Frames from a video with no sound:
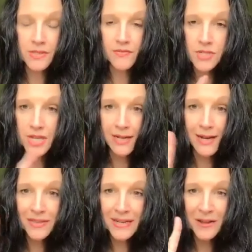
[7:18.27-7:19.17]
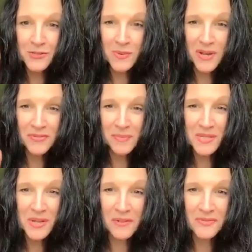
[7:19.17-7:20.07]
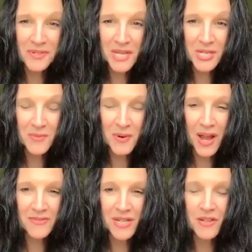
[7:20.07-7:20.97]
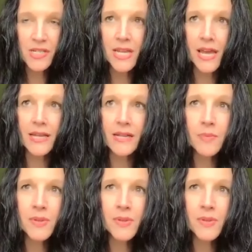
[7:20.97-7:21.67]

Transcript: If you take nothing else away from this conversation we're having here today,